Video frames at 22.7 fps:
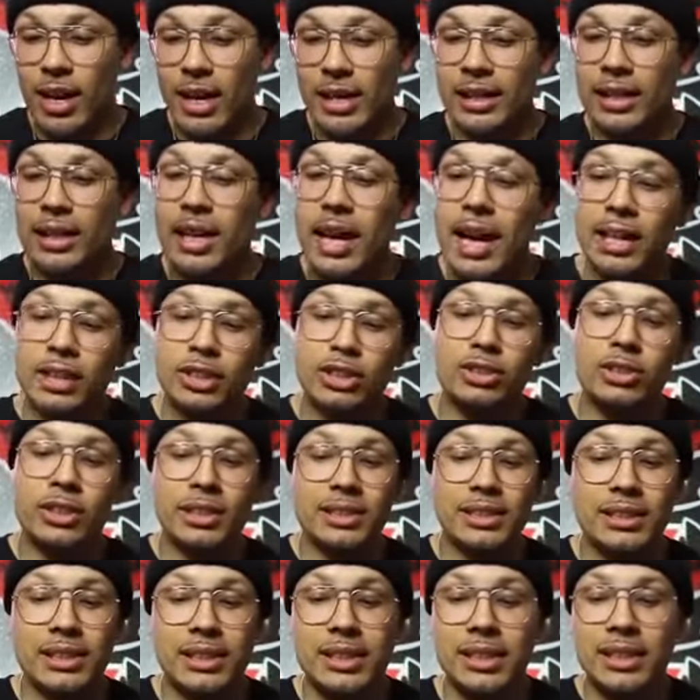And then as you can
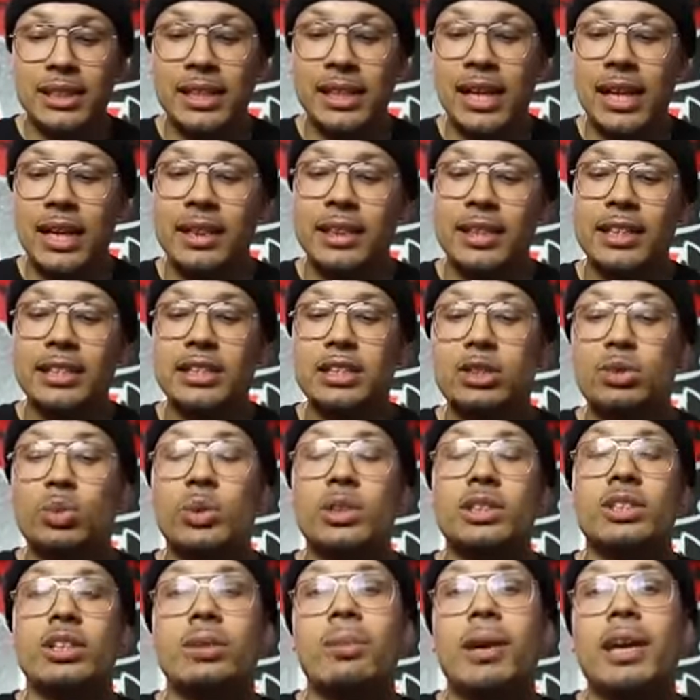see, this is
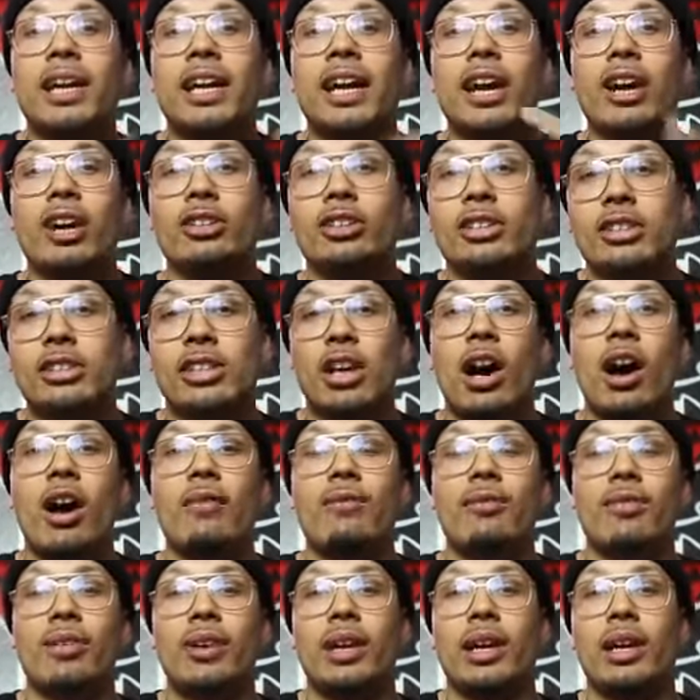what somebody else is
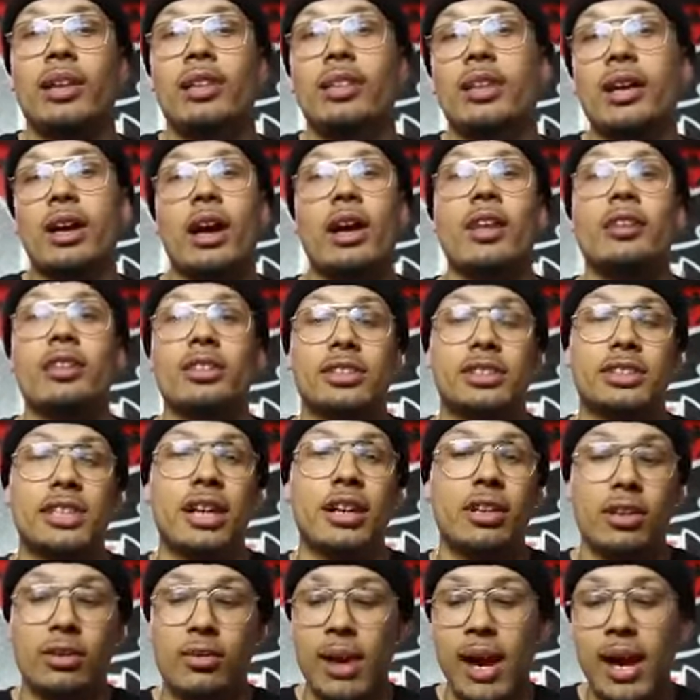offering the other
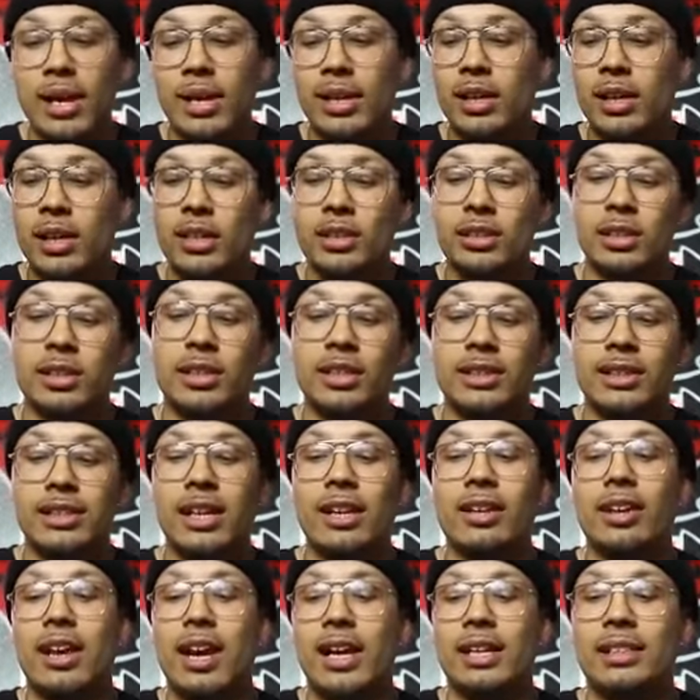seller, right? So the
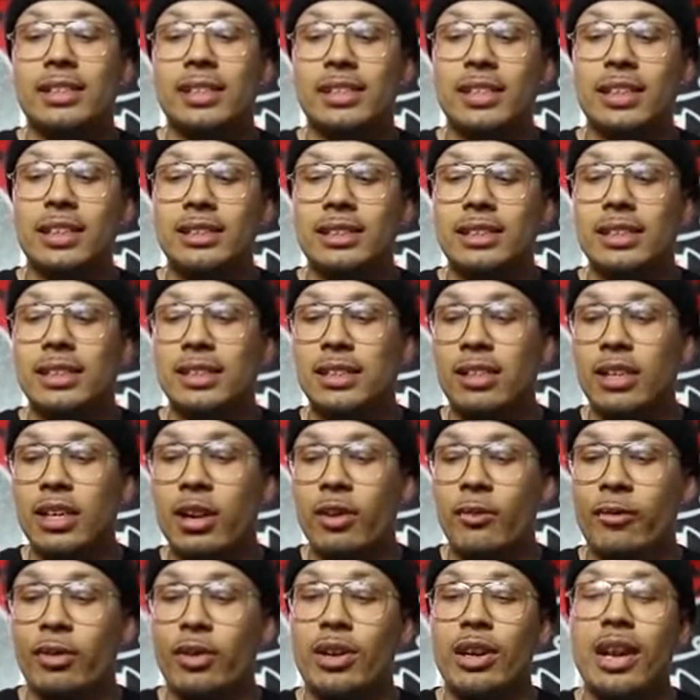seller has it listed
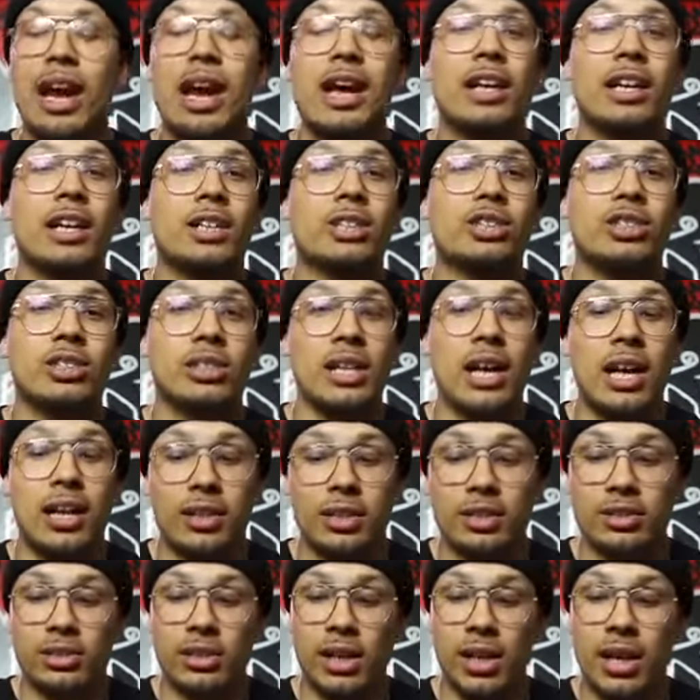for
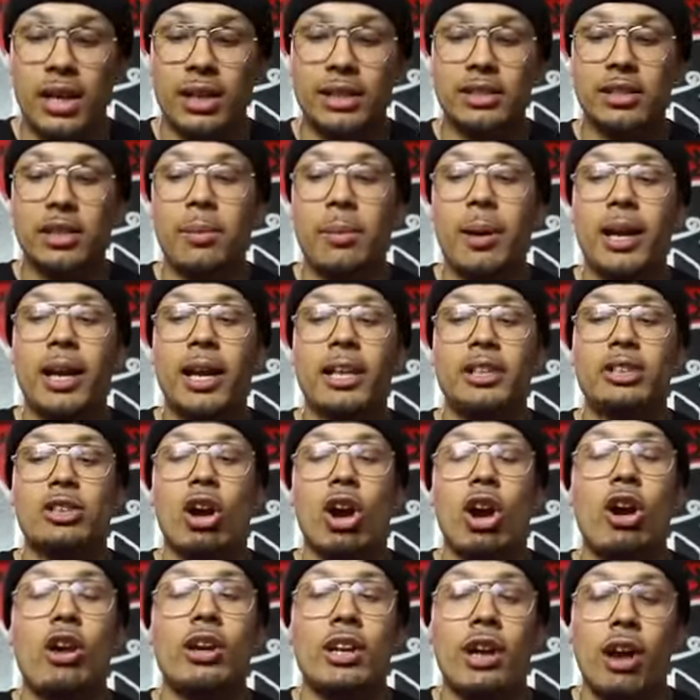$900 and somebody has
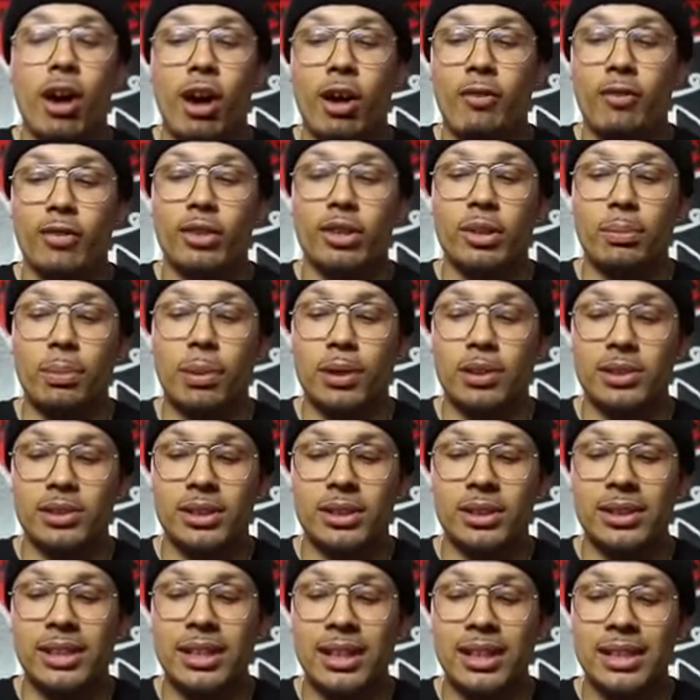already offered the
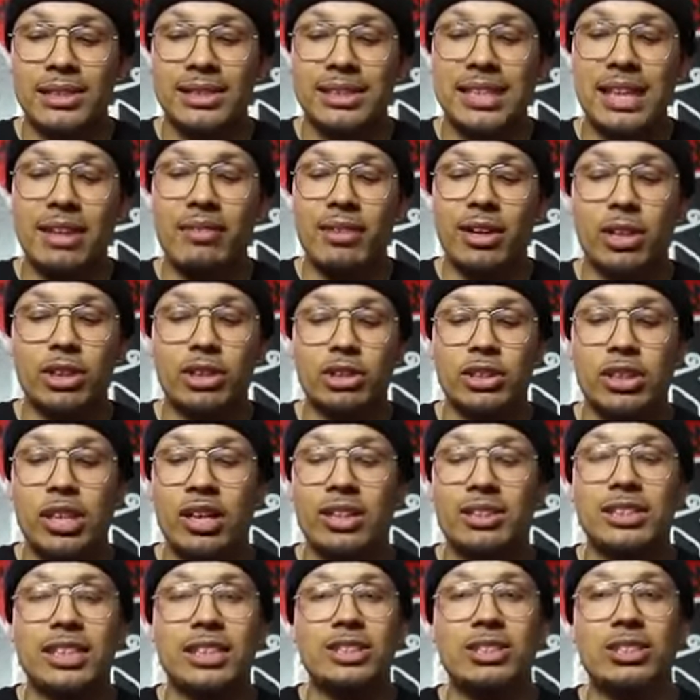person
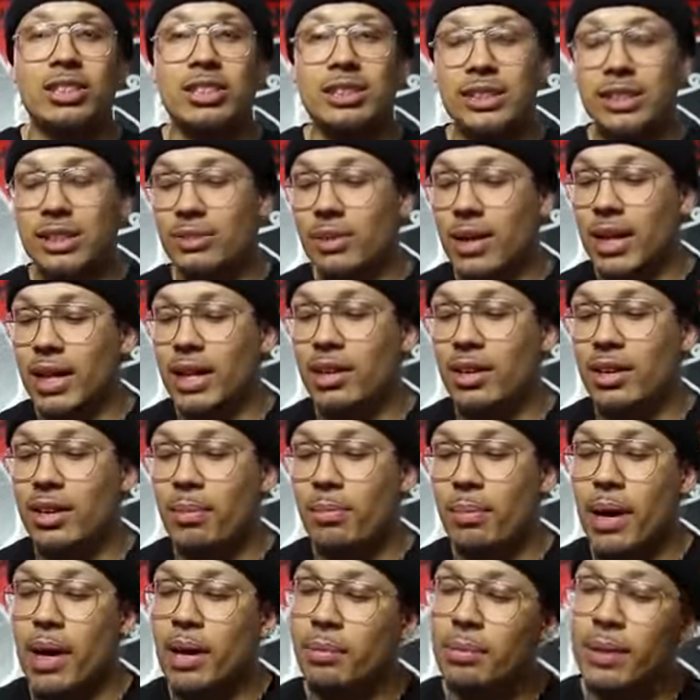$700, as you can see right here in the
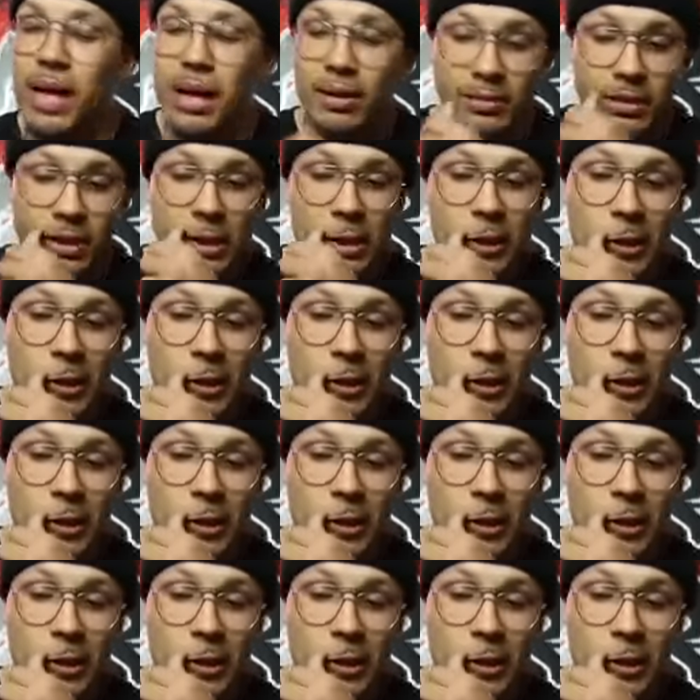bottom left.